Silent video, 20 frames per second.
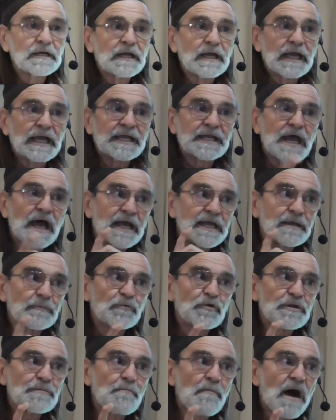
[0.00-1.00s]
And I am
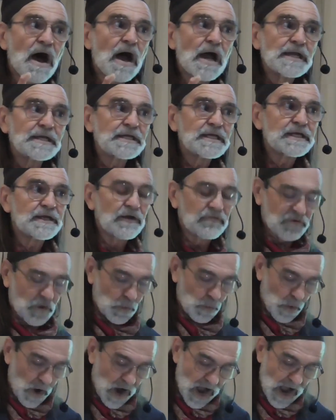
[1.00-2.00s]
reminded of a
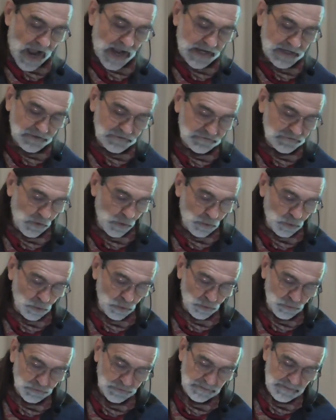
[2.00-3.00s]
wise
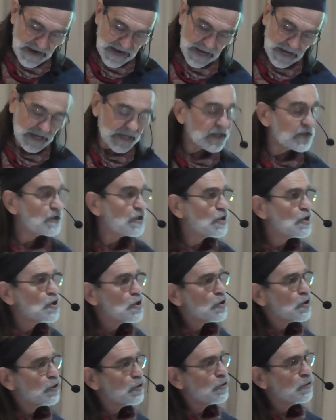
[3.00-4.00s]
old man
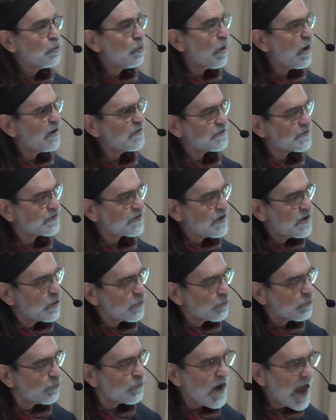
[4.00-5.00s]
who once
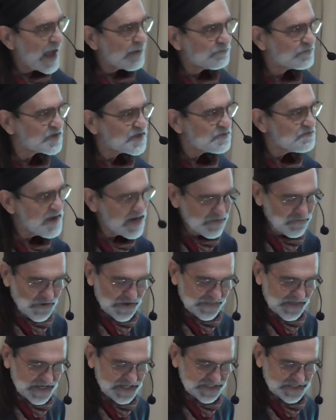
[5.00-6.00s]
rapped me
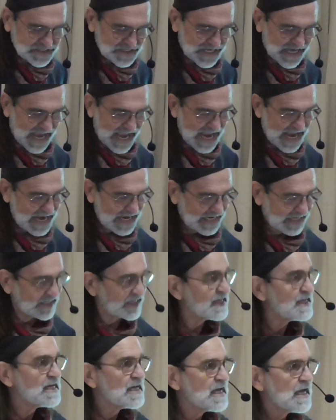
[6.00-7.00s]
with his
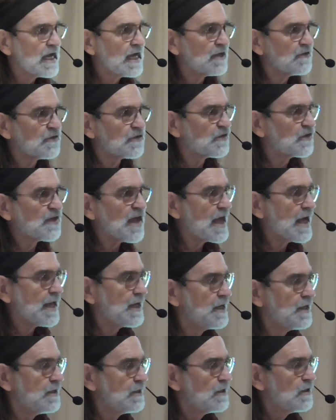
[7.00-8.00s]
cane and
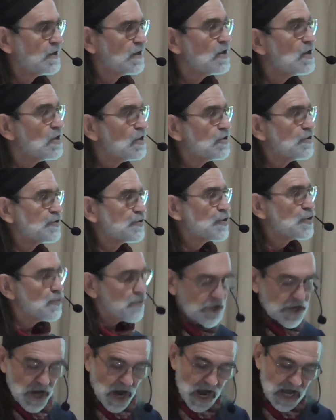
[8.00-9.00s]
said, "Do
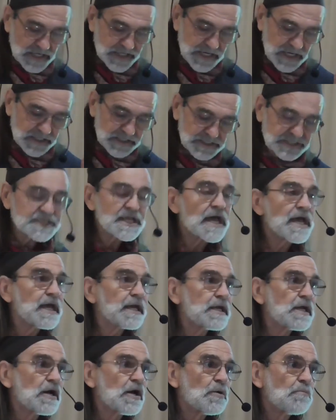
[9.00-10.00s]
not
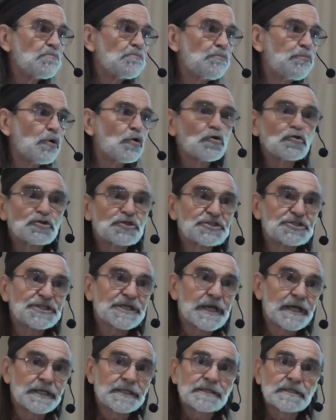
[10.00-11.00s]
say
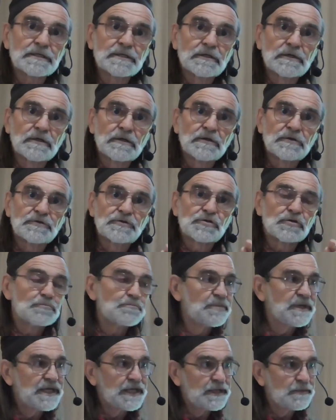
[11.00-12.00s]
bullshit to
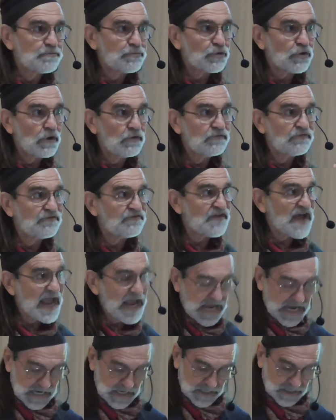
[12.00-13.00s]
be
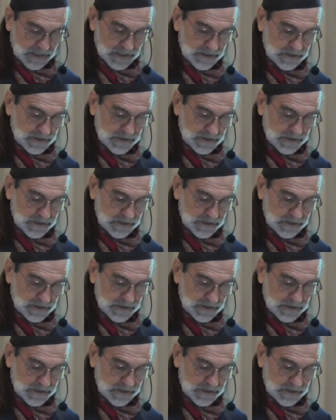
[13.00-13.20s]
profane.